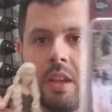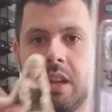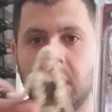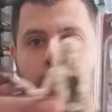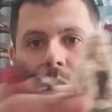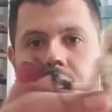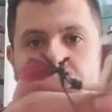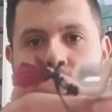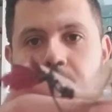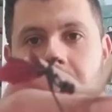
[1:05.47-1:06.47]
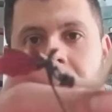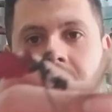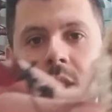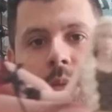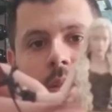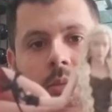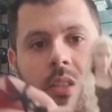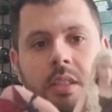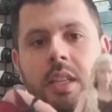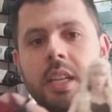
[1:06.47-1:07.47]
Um, what was cool about this one
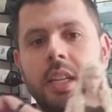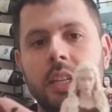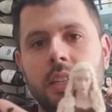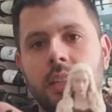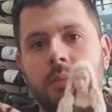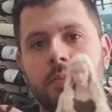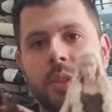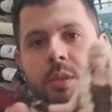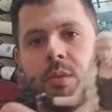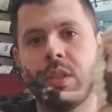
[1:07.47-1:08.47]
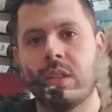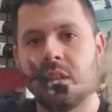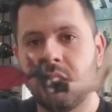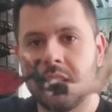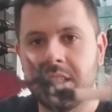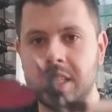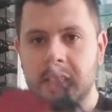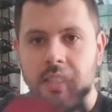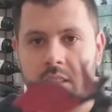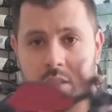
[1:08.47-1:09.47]
was that it um, this was in the early
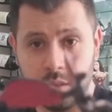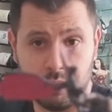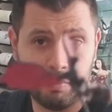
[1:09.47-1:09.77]
seasons or